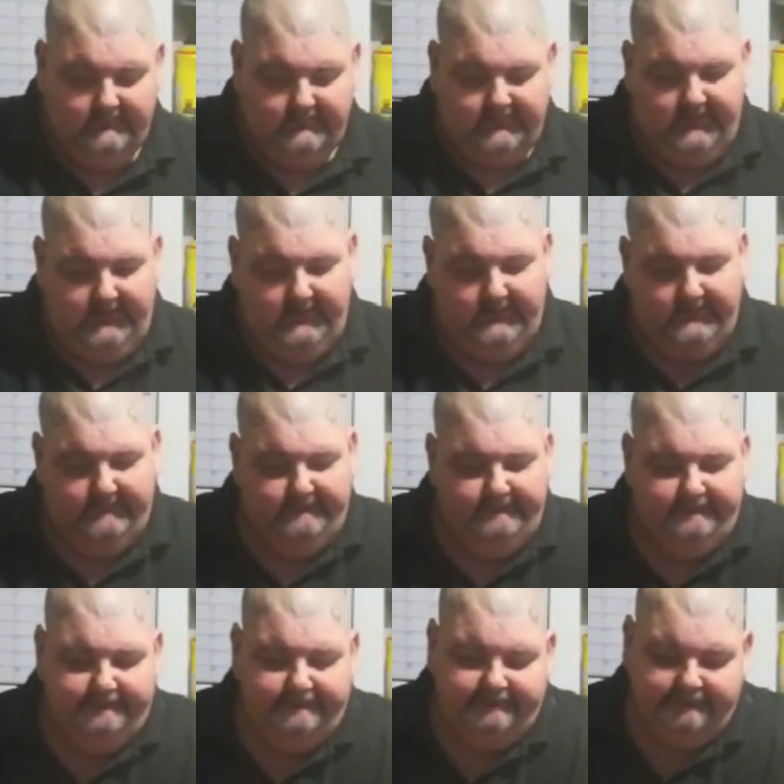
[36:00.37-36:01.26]
Okay.
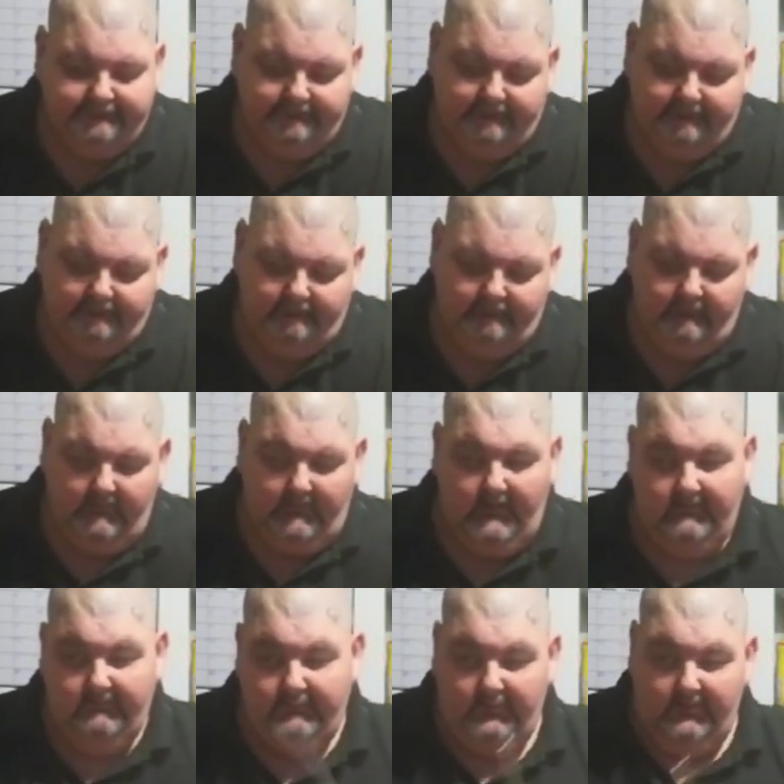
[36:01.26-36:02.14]

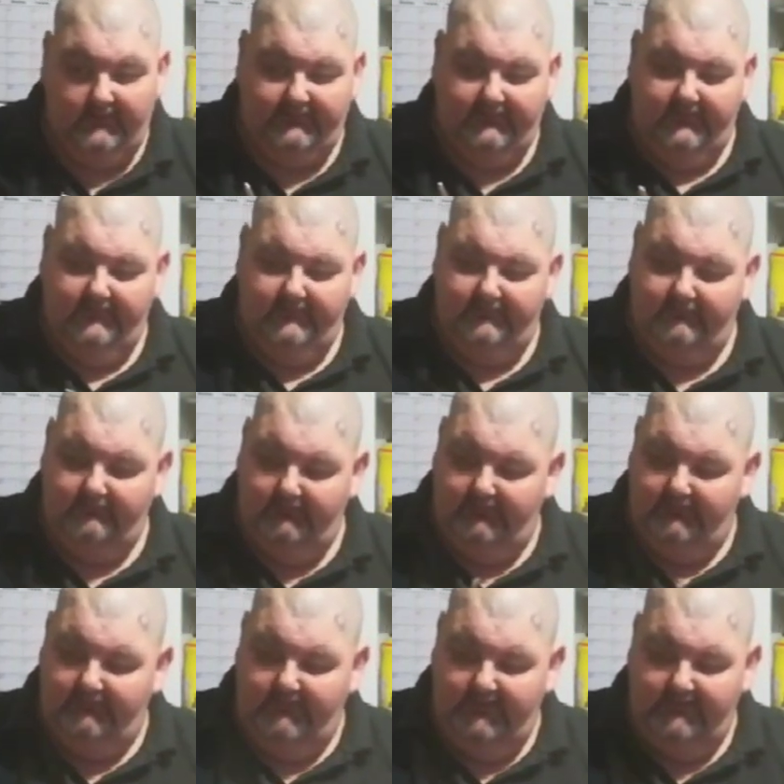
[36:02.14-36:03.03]
Brought this
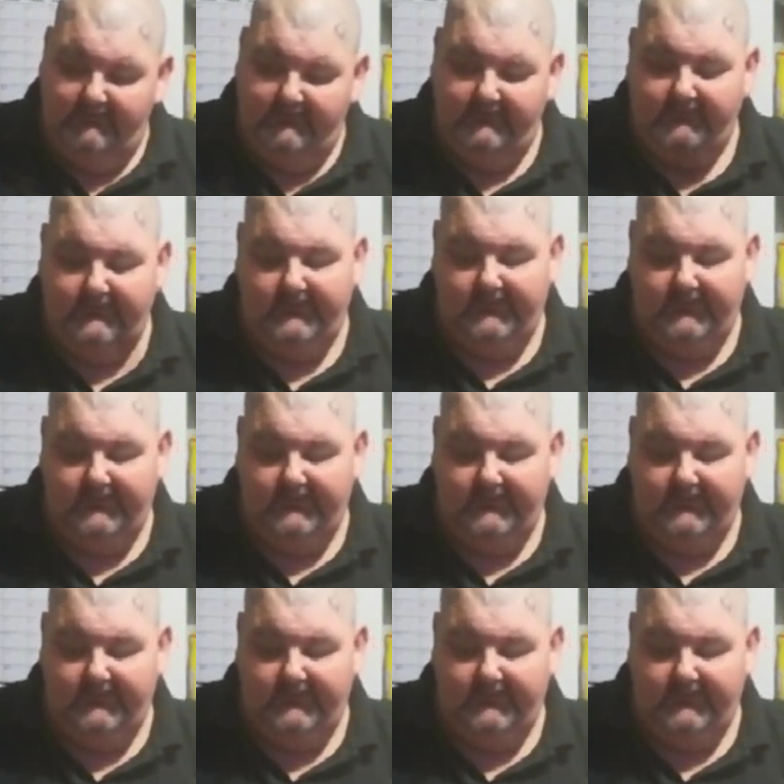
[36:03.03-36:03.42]
with me just in